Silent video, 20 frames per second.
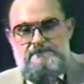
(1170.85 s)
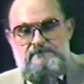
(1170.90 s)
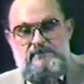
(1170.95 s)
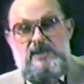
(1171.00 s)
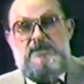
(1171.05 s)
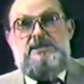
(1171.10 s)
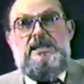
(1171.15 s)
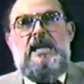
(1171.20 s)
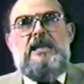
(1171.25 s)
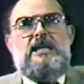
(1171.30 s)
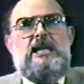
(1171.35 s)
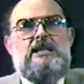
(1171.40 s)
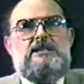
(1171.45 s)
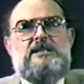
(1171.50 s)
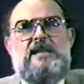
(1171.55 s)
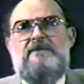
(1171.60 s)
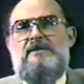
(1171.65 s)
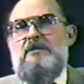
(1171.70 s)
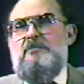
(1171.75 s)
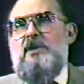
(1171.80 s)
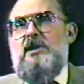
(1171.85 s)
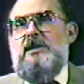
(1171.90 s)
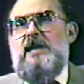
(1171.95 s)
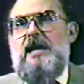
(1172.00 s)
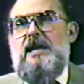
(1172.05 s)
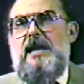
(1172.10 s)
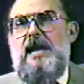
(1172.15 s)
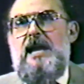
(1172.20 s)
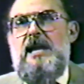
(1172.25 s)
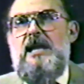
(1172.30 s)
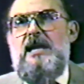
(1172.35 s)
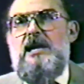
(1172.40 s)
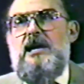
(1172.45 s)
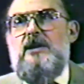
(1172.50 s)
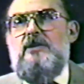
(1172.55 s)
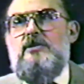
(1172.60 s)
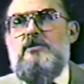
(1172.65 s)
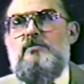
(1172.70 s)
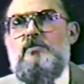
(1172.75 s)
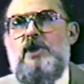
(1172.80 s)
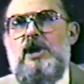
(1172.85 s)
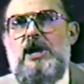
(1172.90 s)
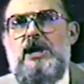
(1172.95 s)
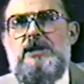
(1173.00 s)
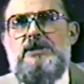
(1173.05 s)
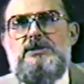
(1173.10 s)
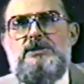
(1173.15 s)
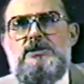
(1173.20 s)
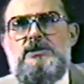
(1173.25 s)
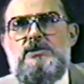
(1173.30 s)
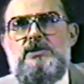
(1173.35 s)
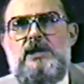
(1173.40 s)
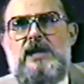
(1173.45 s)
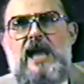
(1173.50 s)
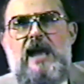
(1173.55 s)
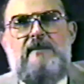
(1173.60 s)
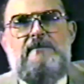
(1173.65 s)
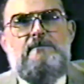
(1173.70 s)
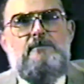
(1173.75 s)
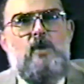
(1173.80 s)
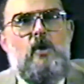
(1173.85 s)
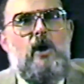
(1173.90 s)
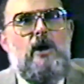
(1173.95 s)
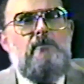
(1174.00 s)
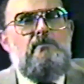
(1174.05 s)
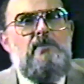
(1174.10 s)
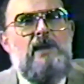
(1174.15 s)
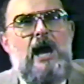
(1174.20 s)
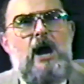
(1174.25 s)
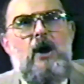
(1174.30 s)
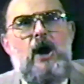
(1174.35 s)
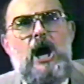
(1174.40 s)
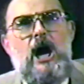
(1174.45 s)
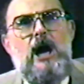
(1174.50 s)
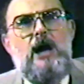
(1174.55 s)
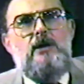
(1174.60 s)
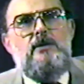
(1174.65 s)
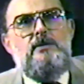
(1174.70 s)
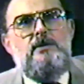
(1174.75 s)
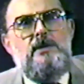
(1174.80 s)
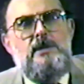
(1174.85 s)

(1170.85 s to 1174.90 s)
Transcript: It's inconceivable that any other words could have more power